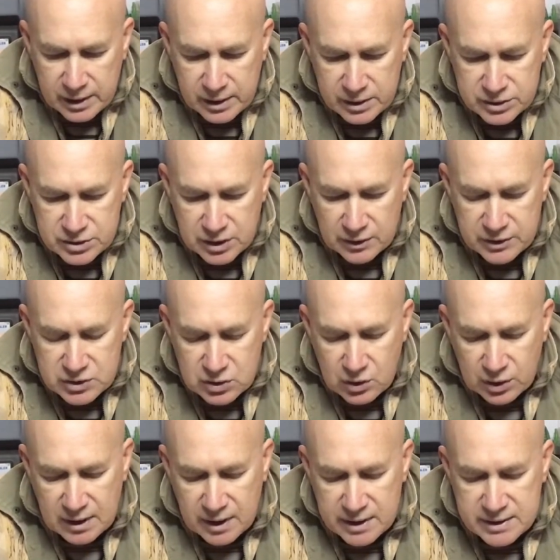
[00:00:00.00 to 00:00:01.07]
So it's got
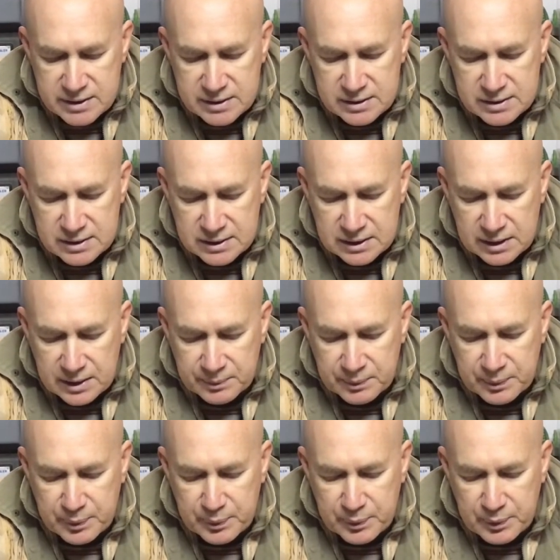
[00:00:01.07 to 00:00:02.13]
a specific
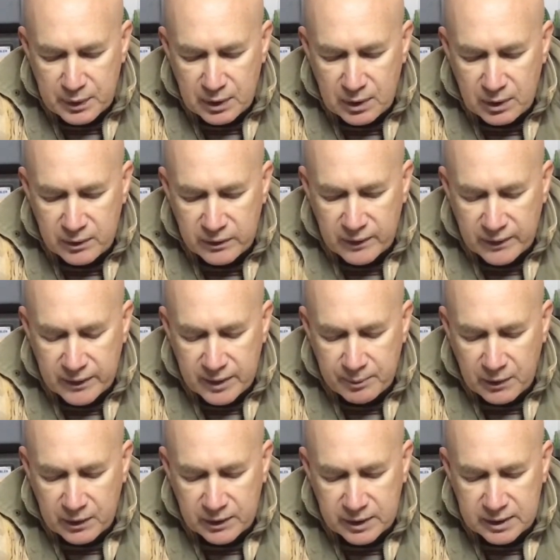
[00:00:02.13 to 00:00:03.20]
size on
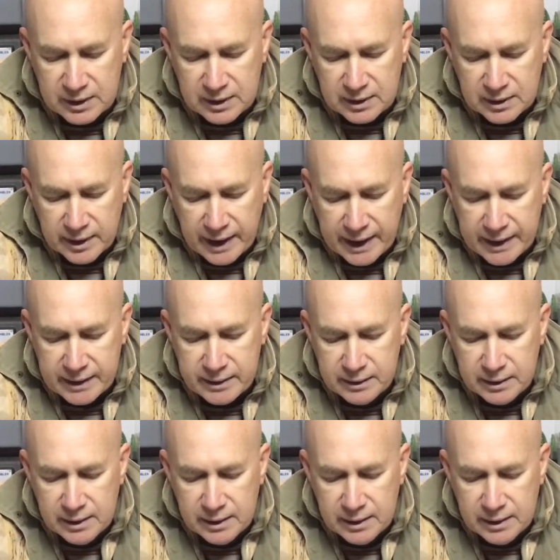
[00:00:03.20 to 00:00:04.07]
the head,